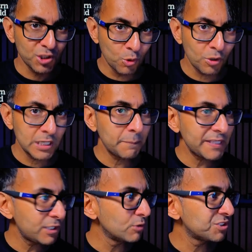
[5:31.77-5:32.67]
you're going to be
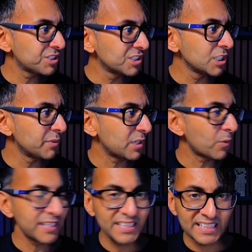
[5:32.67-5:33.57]
used to doing
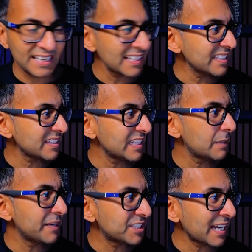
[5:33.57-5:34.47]
where you're going to click the
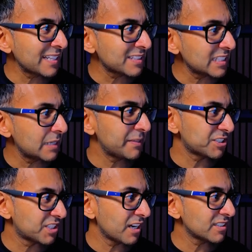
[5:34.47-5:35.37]
image, add the
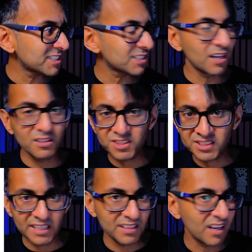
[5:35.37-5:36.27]
image, go to style,
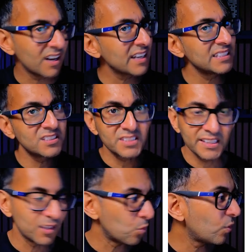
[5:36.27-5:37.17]
set the height,
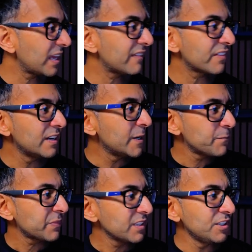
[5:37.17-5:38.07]
set the width,
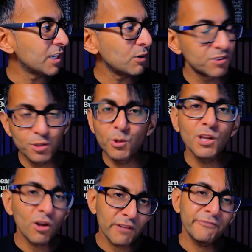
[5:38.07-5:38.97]
you know, do a
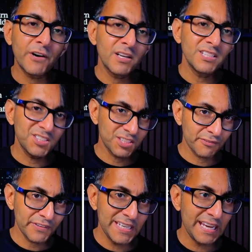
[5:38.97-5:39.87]
lot of funky
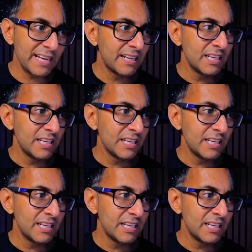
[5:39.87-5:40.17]
stuff here.